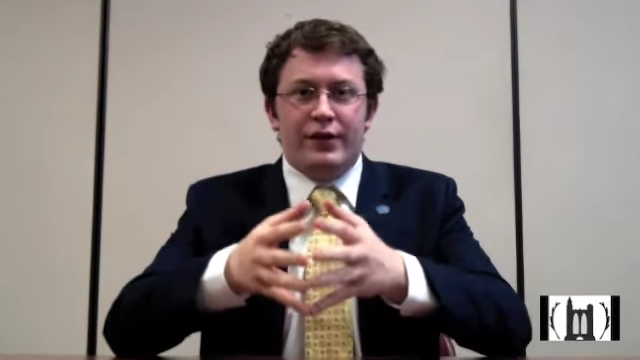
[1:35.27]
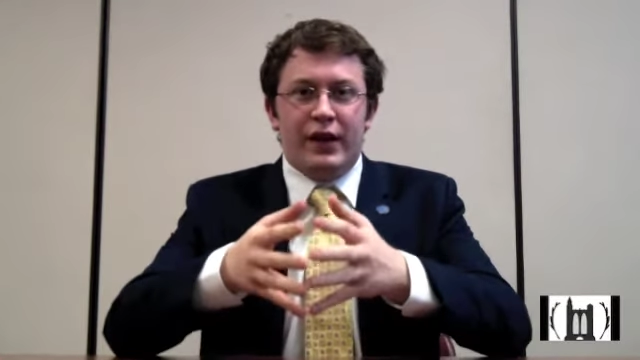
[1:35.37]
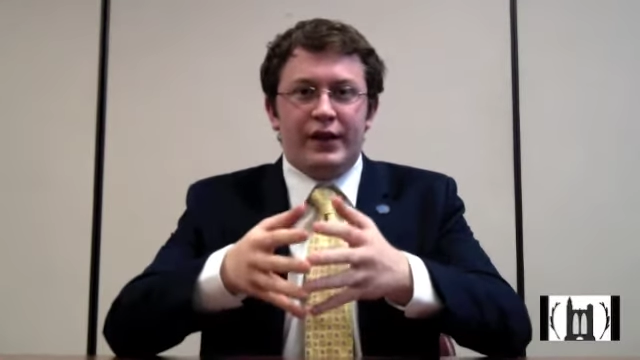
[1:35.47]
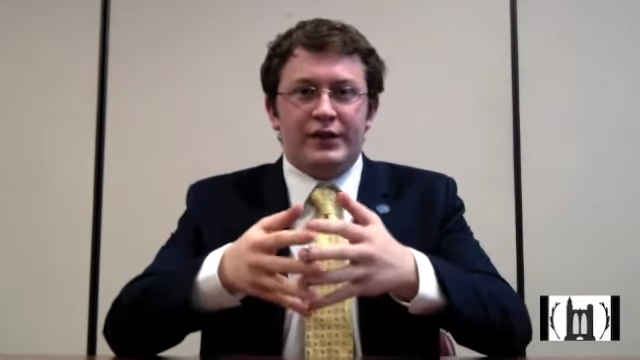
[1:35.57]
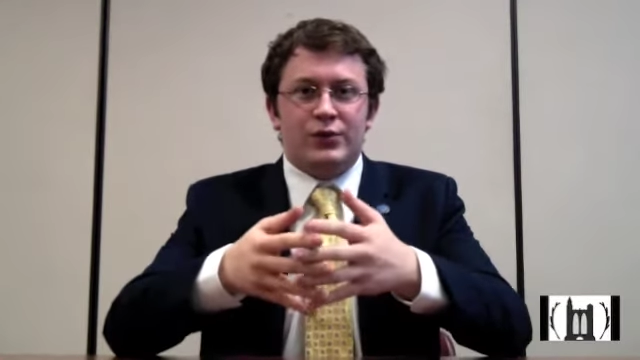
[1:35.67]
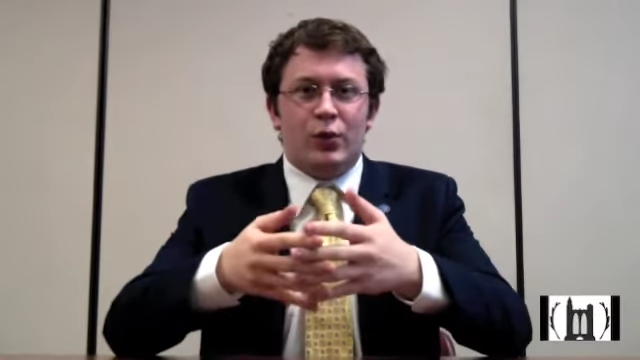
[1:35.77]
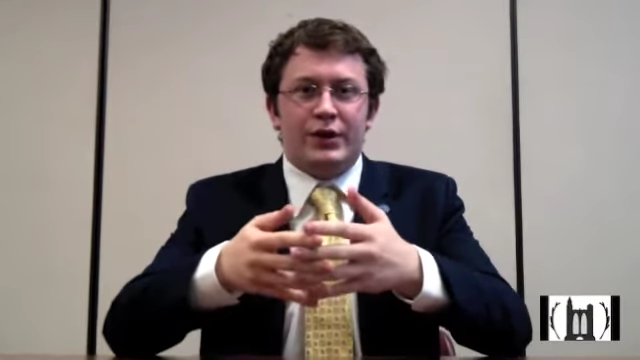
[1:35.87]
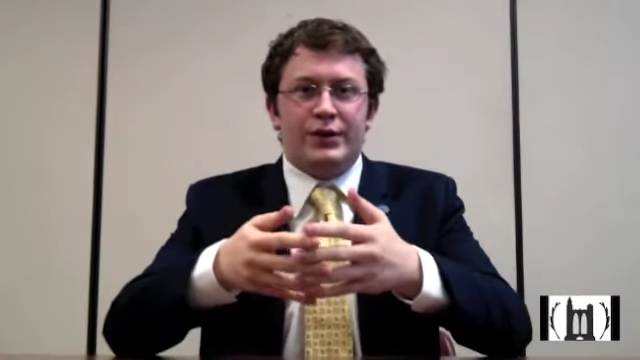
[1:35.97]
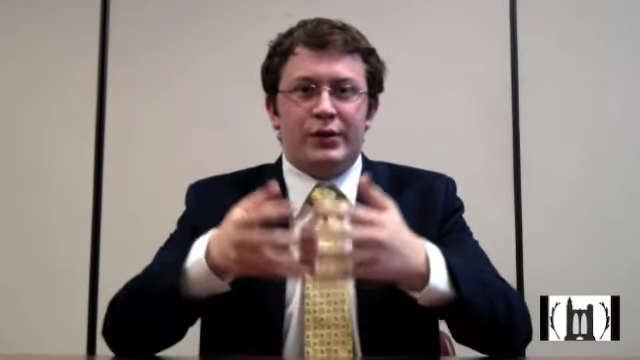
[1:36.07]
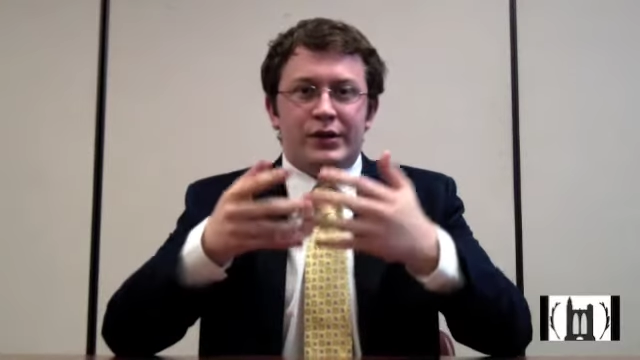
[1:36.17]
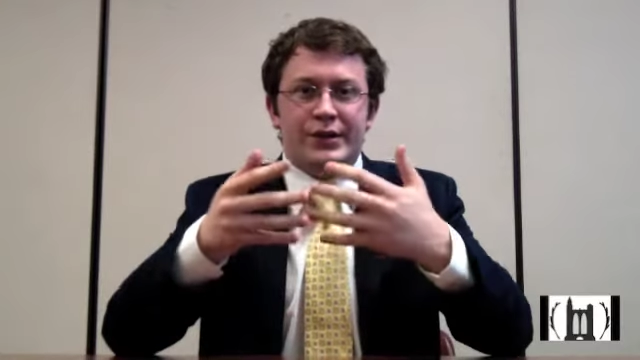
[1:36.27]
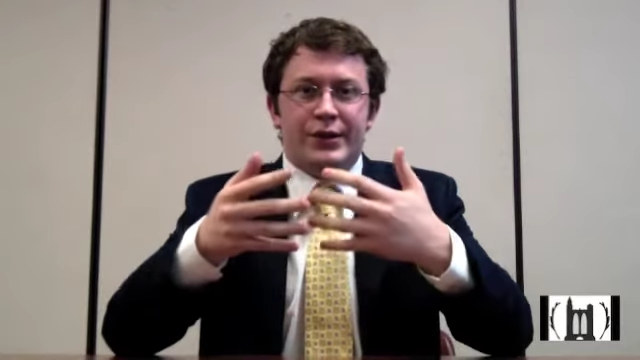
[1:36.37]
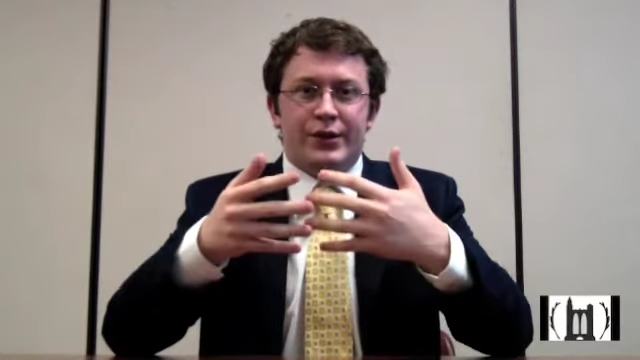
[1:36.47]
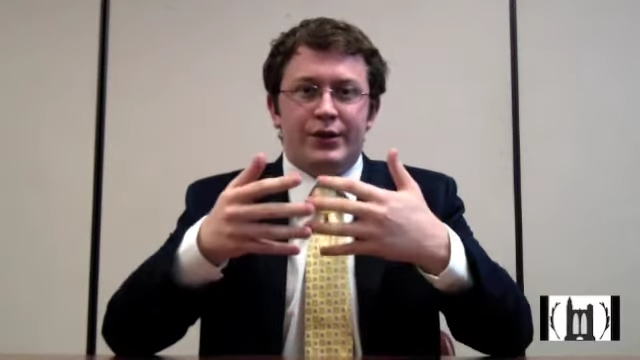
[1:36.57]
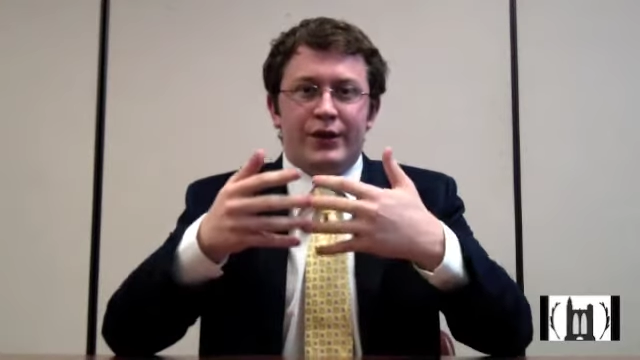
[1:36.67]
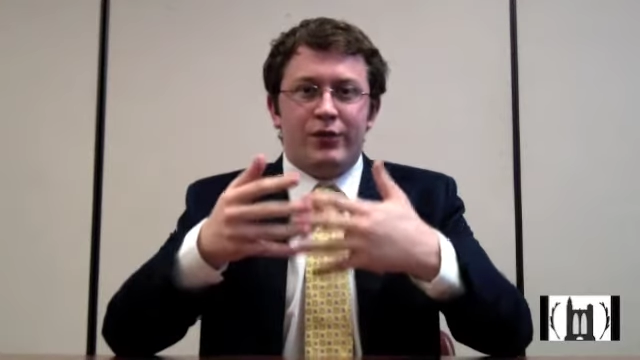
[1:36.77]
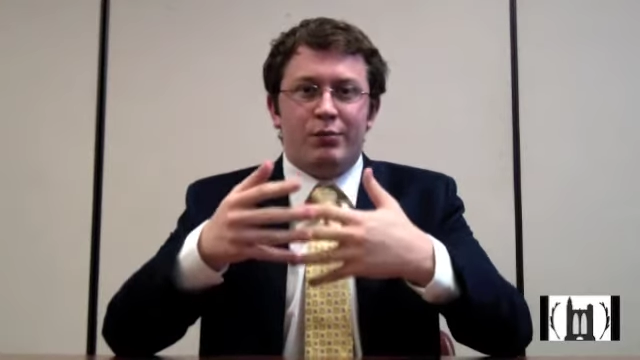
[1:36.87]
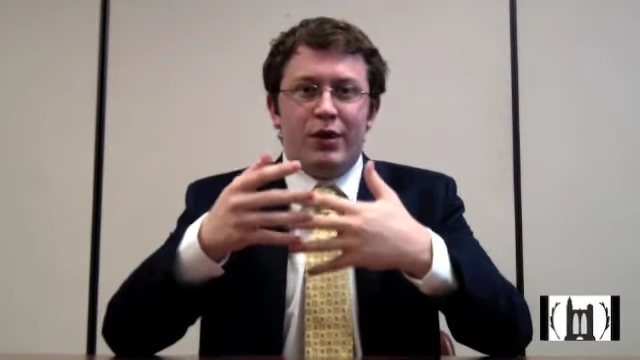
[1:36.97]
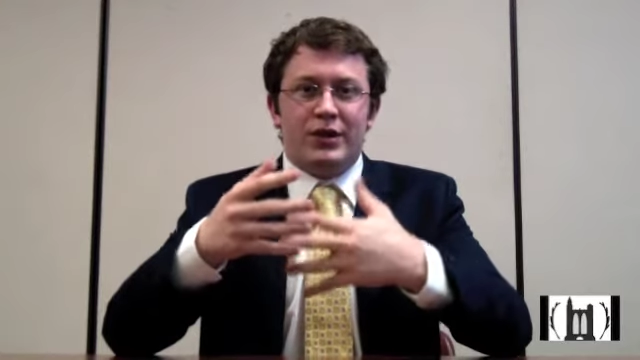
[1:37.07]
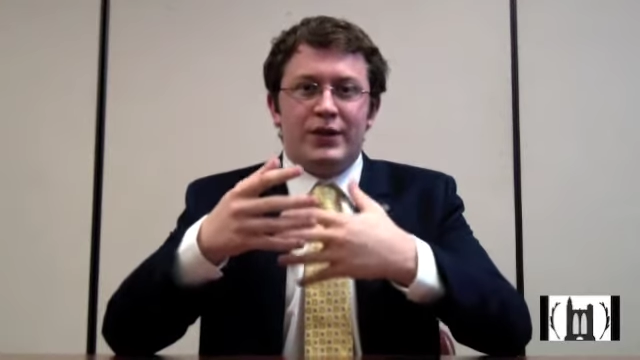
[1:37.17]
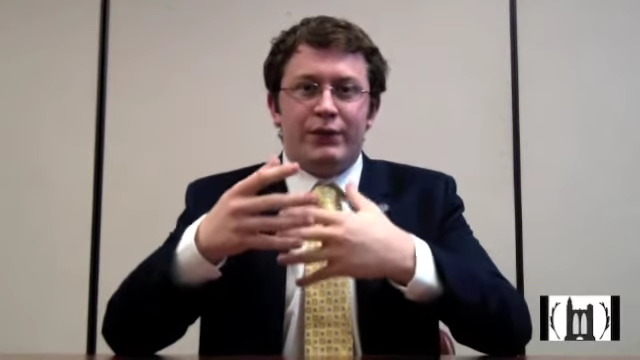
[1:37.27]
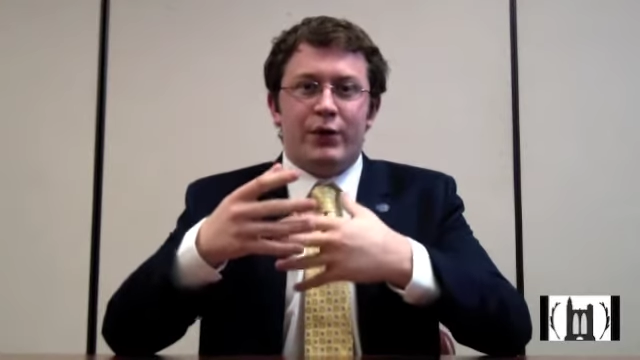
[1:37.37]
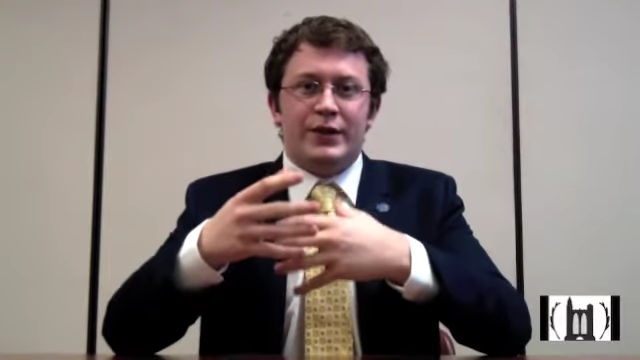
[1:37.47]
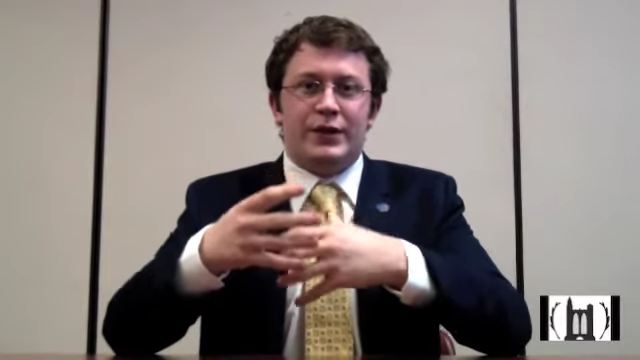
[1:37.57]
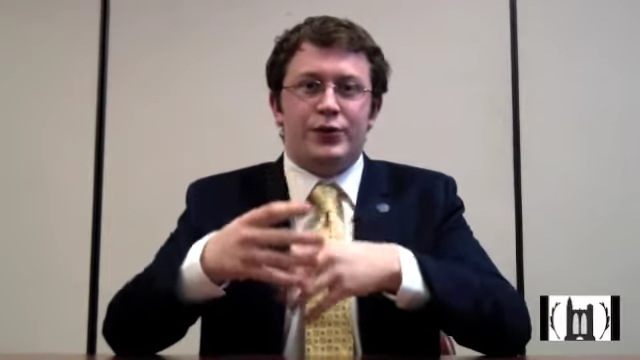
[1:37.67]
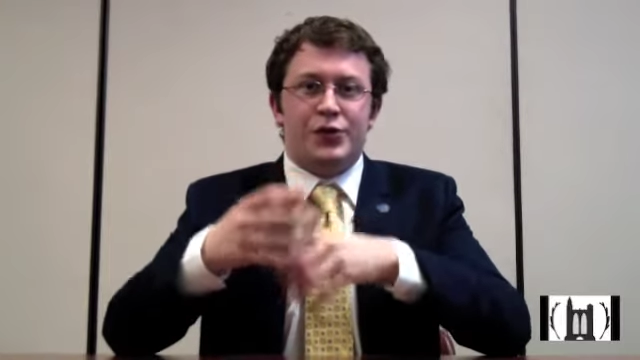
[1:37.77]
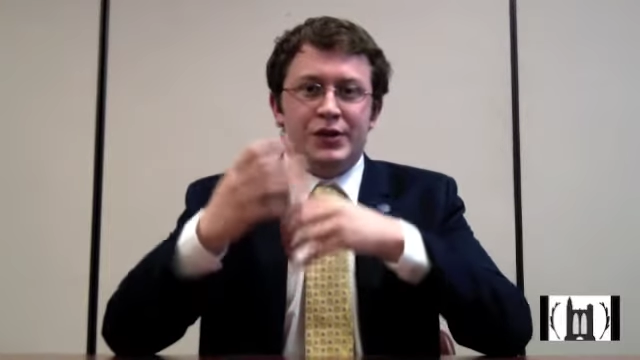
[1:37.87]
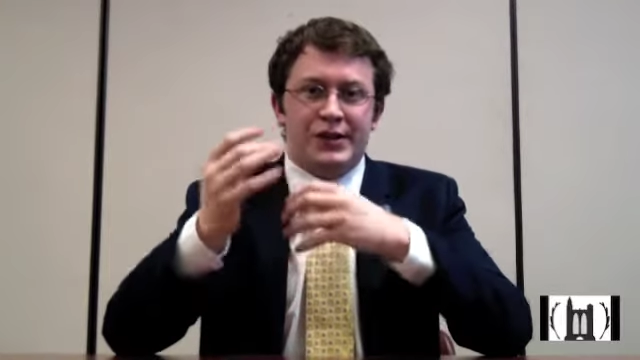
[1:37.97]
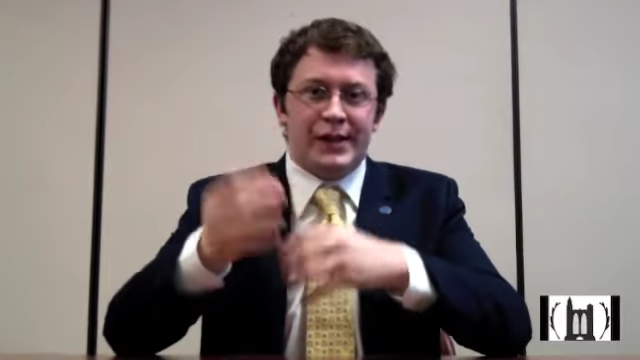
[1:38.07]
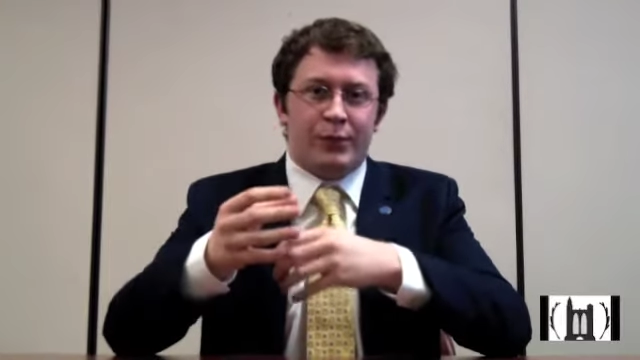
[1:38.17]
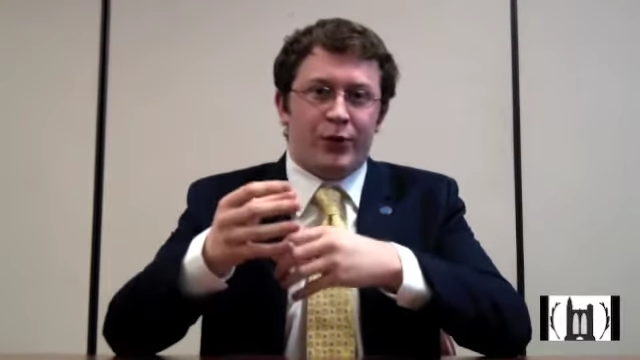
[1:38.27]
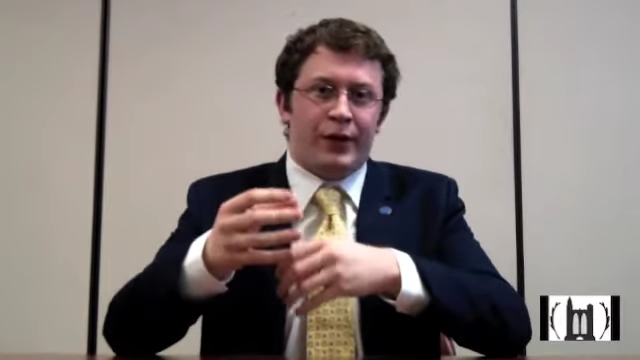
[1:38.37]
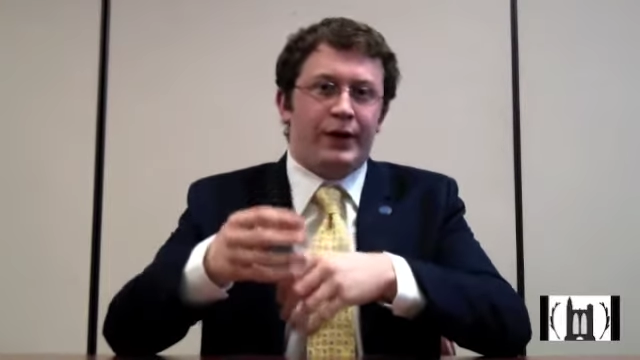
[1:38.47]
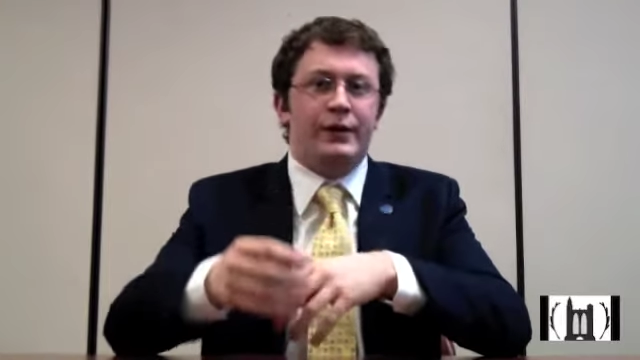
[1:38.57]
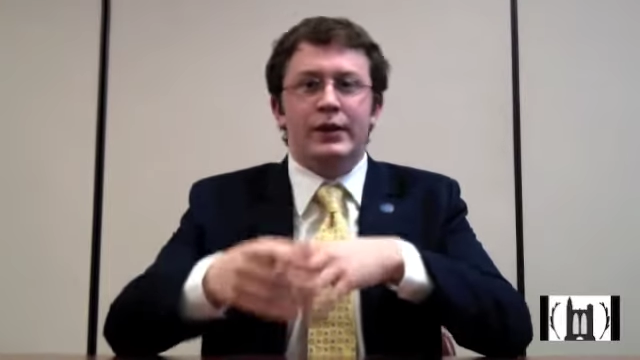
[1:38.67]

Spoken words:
delegates want to consider different parts of a resolution separately.